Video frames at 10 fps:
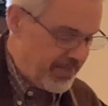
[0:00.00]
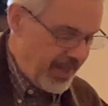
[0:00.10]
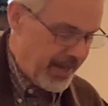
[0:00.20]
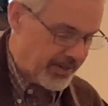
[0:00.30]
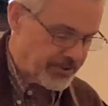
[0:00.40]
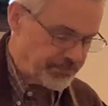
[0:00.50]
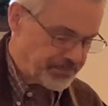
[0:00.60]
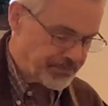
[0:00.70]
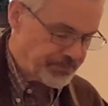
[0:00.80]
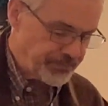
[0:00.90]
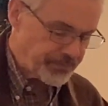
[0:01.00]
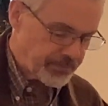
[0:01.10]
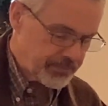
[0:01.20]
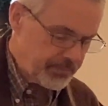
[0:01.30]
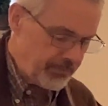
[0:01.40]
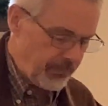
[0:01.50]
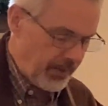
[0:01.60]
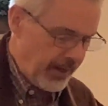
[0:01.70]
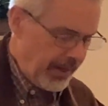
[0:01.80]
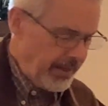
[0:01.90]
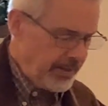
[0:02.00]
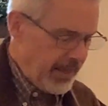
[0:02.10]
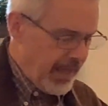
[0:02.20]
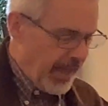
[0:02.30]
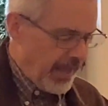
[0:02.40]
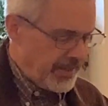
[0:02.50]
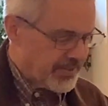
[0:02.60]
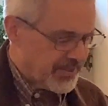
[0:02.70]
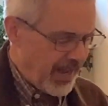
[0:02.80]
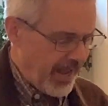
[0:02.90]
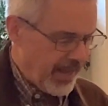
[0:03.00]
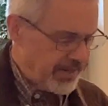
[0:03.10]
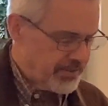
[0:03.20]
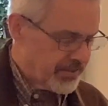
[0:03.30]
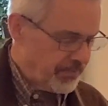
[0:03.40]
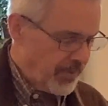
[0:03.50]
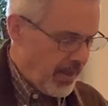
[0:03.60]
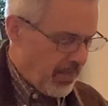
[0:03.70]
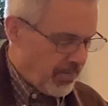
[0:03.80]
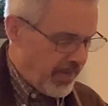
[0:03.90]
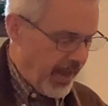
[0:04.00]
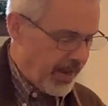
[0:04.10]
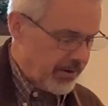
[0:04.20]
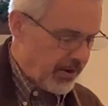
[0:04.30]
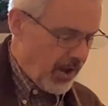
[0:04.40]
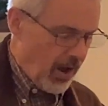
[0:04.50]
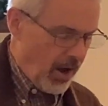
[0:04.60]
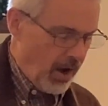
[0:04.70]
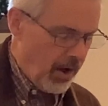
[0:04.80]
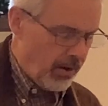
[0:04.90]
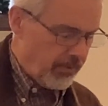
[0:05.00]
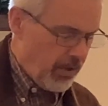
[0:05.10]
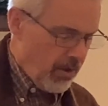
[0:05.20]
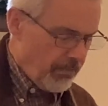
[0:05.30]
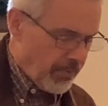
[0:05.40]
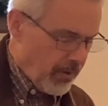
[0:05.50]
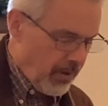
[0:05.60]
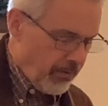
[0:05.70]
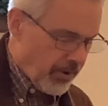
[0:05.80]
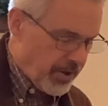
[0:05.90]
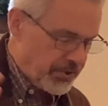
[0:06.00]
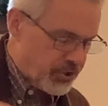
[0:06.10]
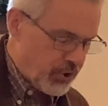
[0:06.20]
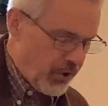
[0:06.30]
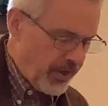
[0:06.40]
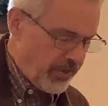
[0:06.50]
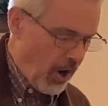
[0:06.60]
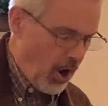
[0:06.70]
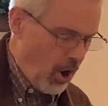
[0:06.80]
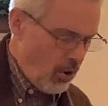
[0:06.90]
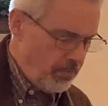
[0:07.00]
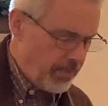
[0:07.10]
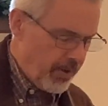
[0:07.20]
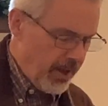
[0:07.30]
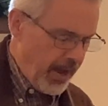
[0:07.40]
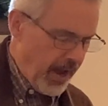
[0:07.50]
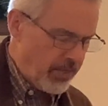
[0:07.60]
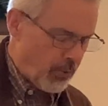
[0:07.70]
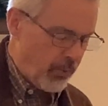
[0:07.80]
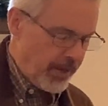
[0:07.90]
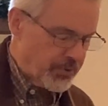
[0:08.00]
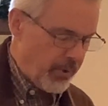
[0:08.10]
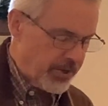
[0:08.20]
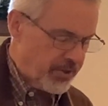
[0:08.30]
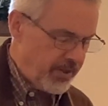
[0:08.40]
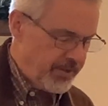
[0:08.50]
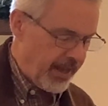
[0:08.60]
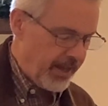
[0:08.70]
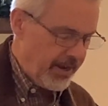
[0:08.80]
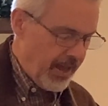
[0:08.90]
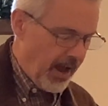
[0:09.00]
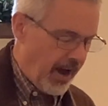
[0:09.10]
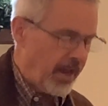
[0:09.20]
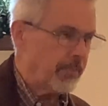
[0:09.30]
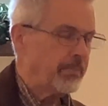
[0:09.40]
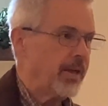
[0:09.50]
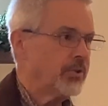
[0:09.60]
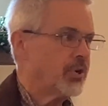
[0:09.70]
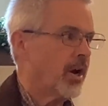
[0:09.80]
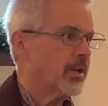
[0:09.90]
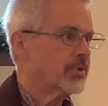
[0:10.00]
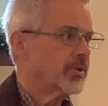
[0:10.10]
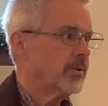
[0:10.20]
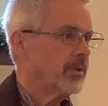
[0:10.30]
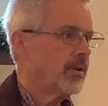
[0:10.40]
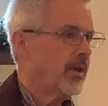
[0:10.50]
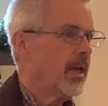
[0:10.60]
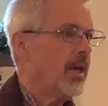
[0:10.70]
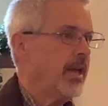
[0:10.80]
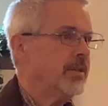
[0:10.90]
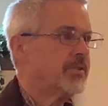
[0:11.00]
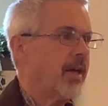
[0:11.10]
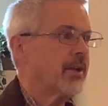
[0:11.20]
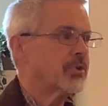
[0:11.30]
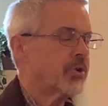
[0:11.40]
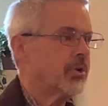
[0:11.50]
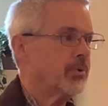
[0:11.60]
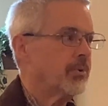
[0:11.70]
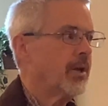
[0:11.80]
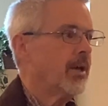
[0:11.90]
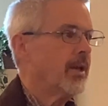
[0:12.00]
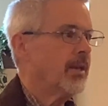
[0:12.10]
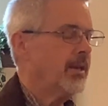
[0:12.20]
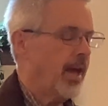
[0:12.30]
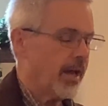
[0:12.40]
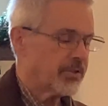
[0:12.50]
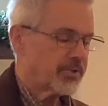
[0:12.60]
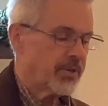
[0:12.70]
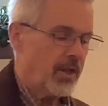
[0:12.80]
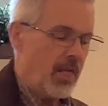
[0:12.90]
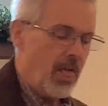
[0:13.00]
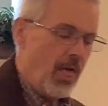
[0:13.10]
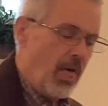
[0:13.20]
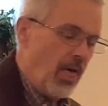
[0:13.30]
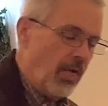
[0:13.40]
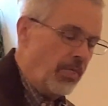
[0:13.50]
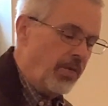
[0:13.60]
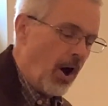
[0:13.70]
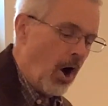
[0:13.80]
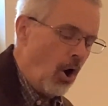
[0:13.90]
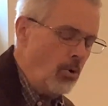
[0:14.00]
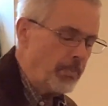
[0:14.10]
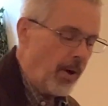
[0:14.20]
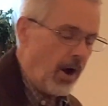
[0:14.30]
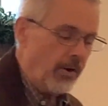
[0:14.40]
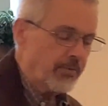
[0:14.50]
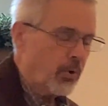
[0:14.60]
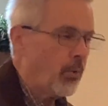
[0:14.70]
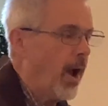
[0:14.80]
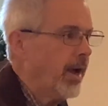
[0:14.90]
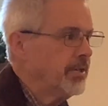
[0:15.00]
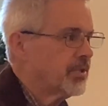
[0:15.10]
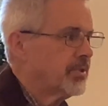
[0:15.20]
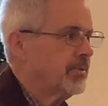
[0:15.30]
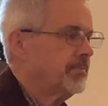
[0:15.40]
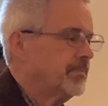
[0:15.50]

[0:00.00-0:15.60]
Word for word: this. He, he says that uh, concerning the hope and the resurrection of the dead, I am being judged. Is that true? Yes. The hope of Christ,